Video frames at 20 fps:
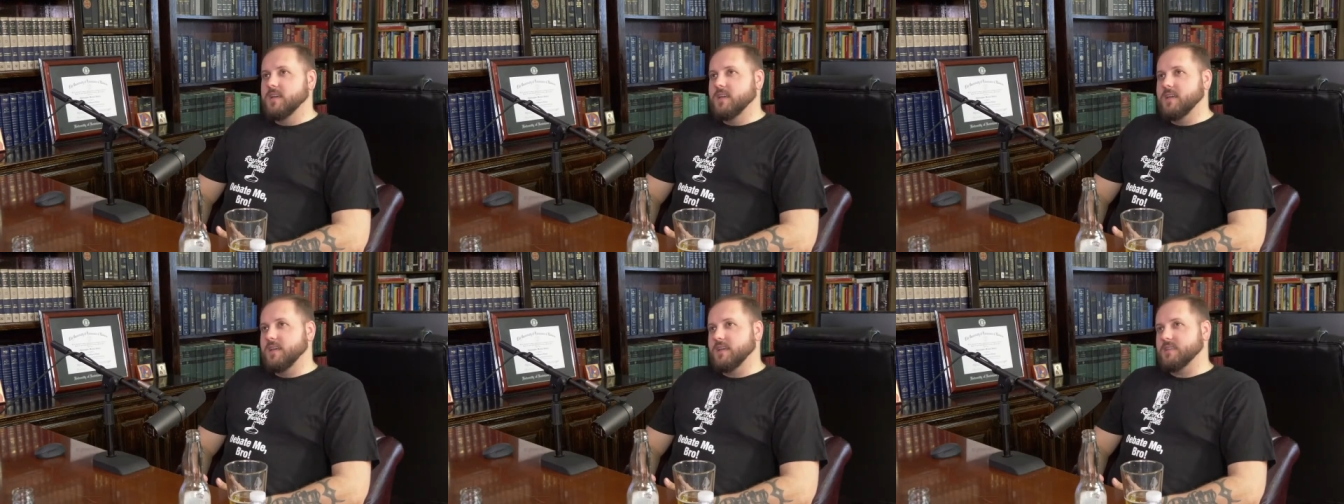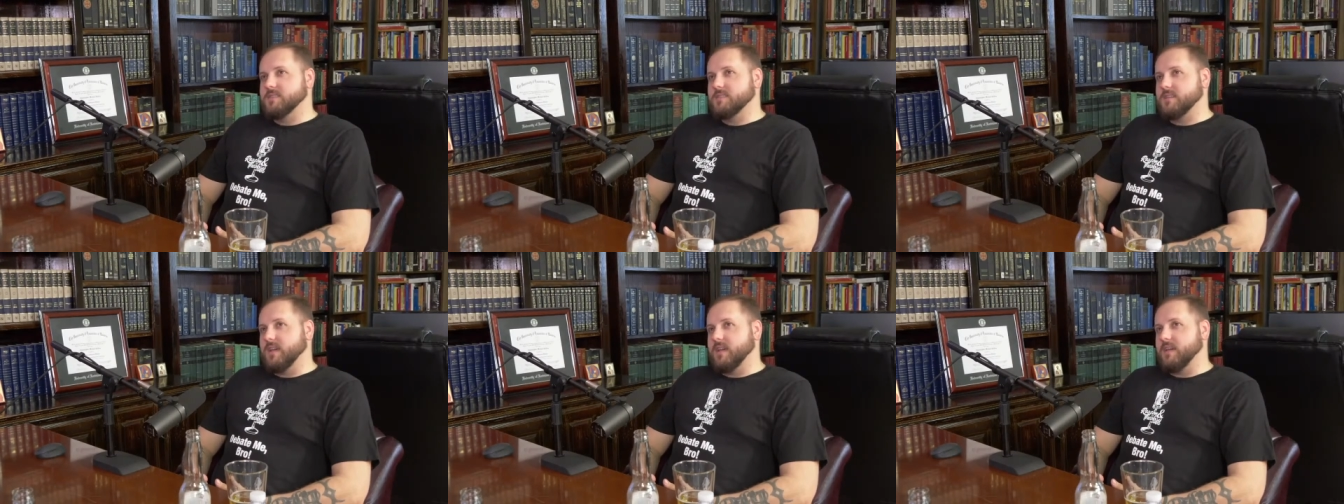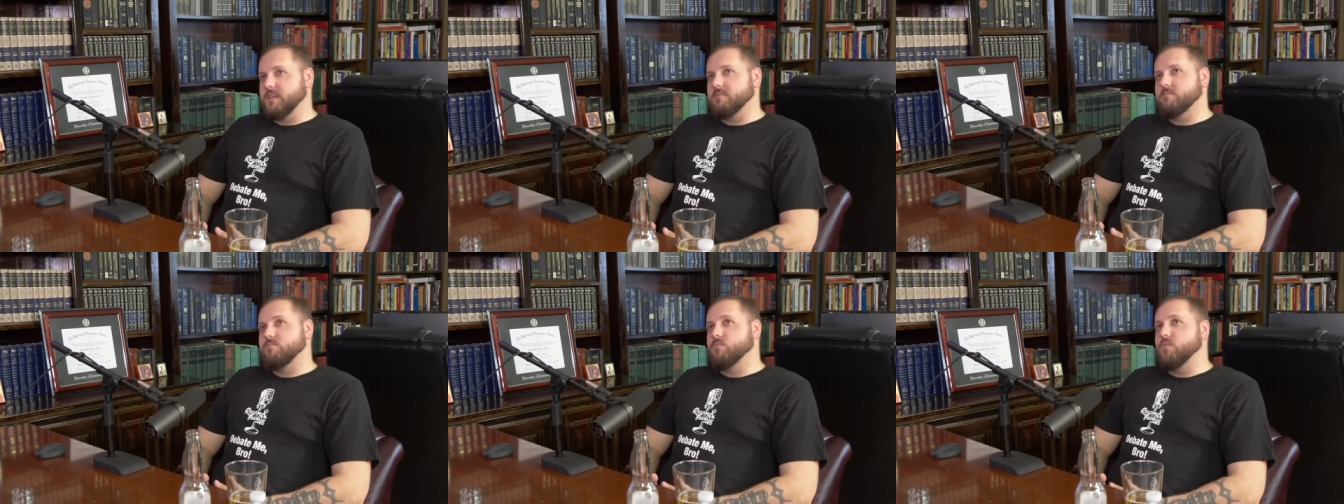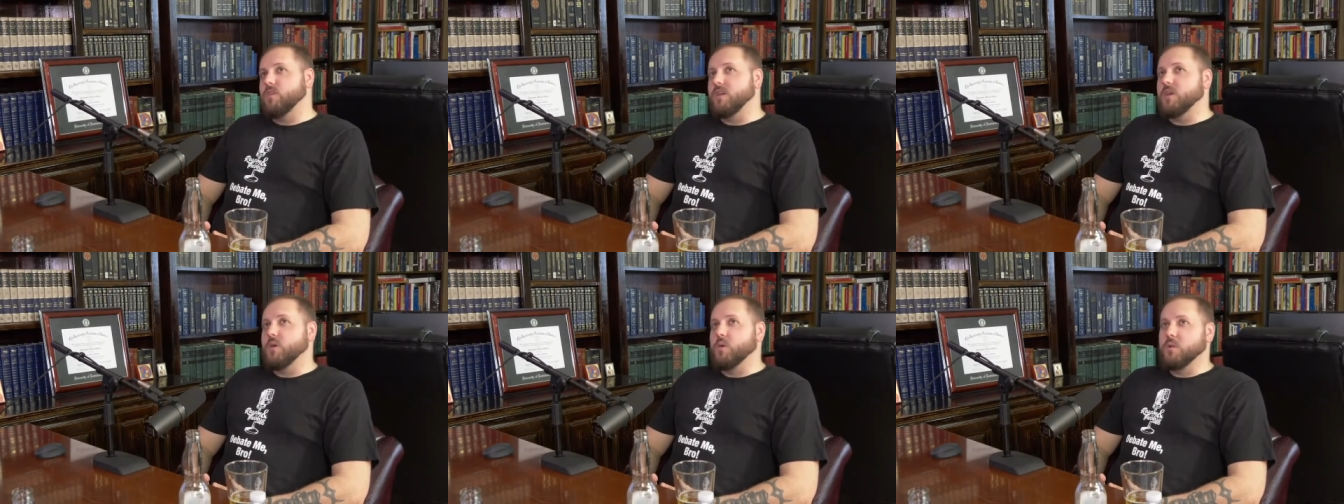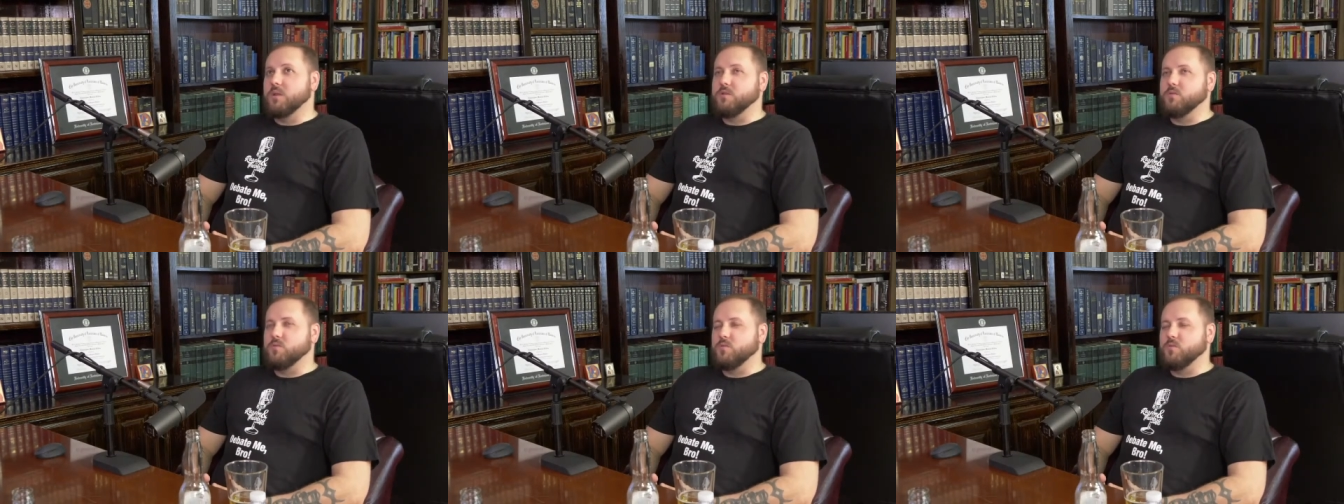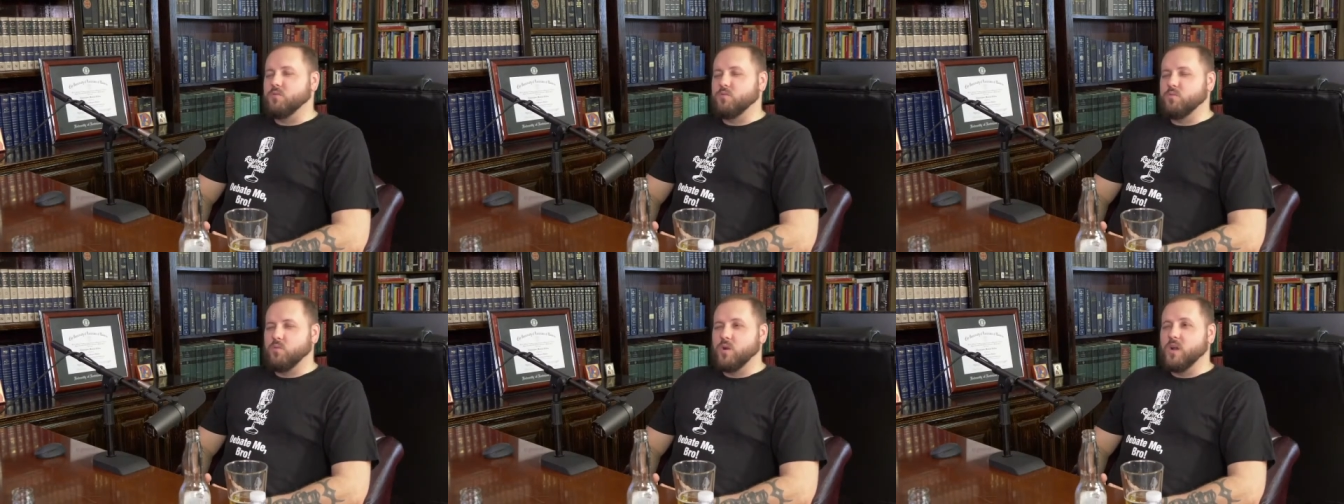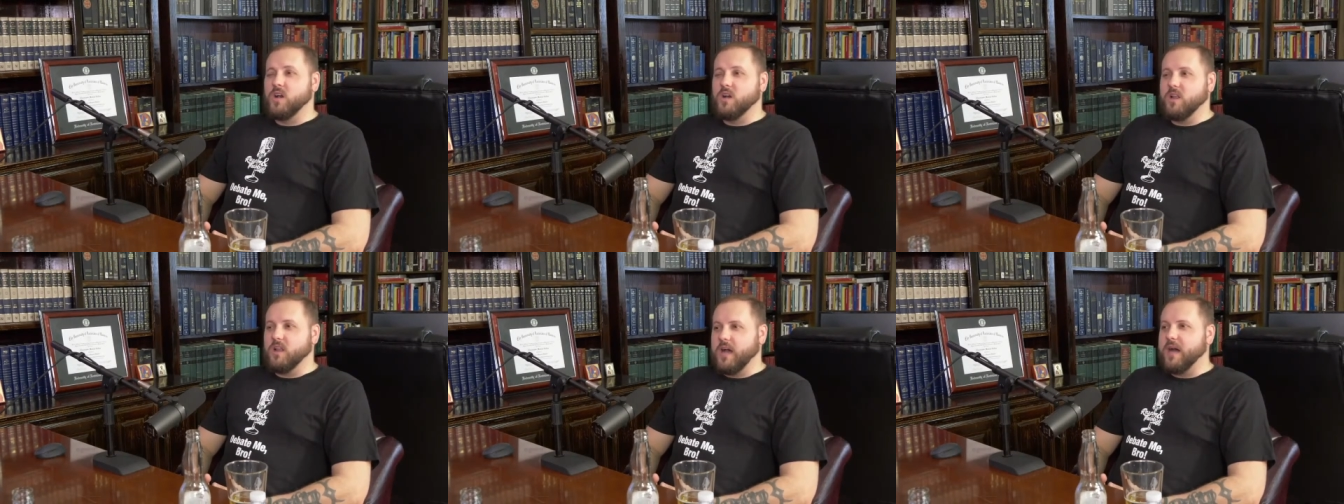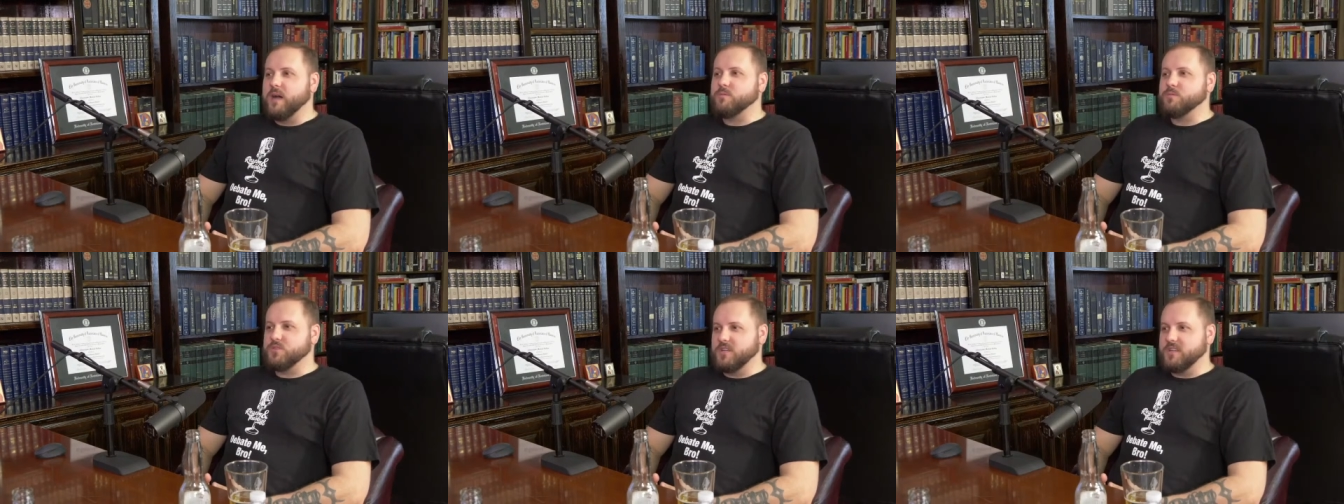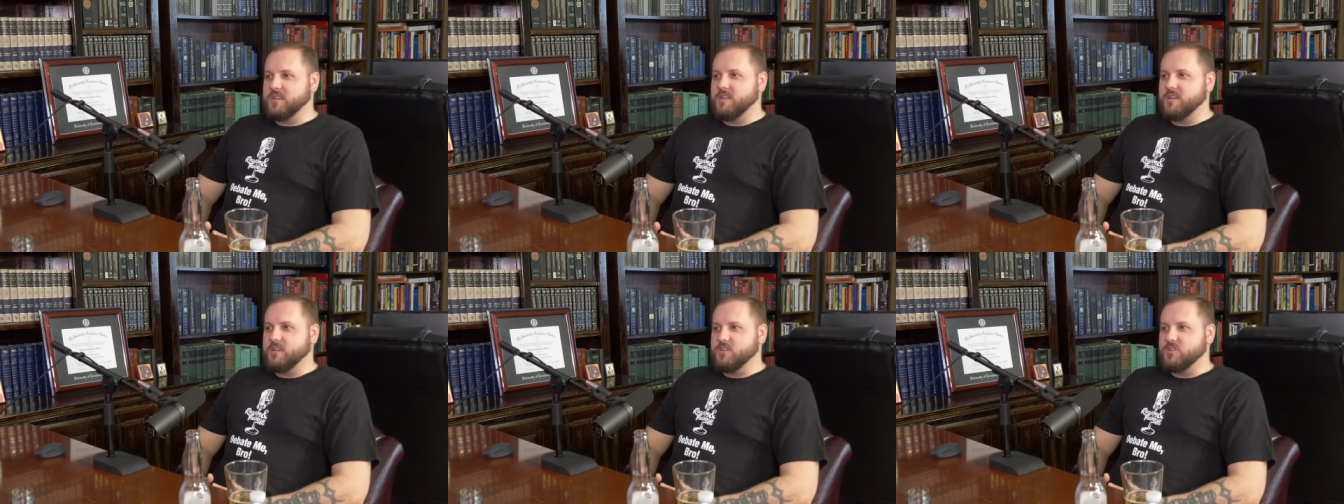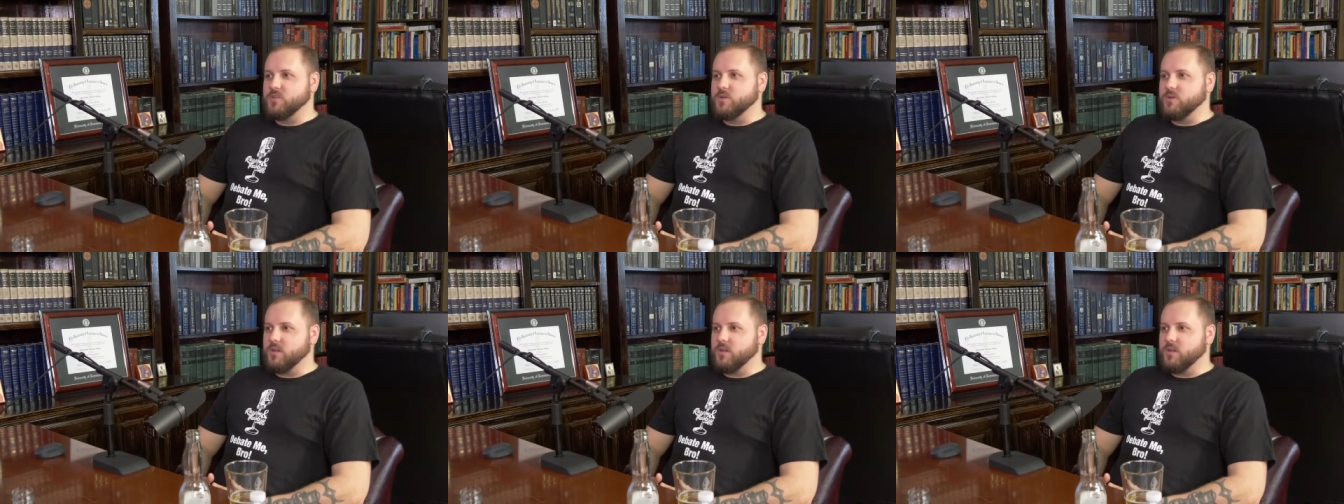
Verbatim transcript: it's like the only real option that you yeah.